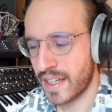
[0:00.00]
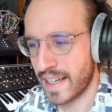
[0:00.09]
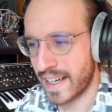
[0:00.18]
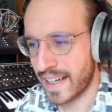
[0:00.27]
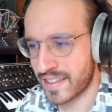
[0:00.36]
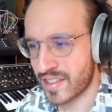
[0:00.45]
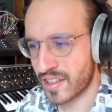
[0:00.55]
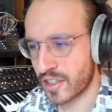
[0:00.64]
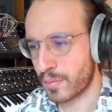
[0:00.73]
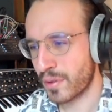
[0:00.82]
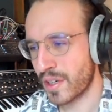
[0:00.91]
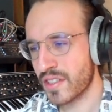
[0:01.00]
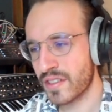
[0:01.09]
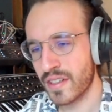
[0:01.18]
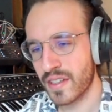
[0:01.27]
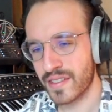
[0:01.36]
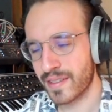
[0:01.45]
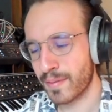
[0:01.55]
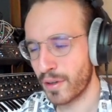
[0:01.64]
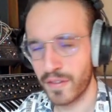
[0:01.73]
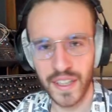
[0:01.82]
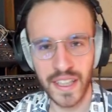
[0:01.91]
And compression is the
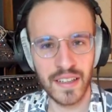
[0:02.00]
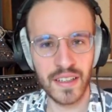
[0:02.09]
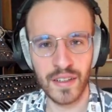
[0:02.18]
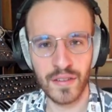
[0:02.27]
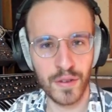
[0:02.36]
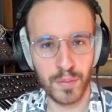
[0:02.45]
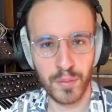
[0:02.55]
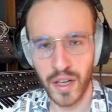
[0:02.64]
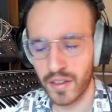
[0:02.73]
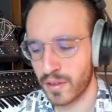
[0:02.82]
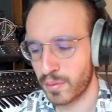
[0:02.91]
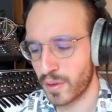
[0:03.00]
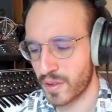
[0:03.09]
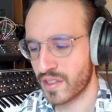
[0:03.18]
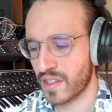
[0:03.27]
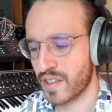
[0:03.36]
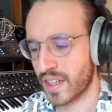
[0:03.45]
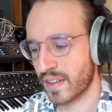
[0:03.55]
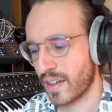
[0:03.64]
perfect candidate for parallel processing.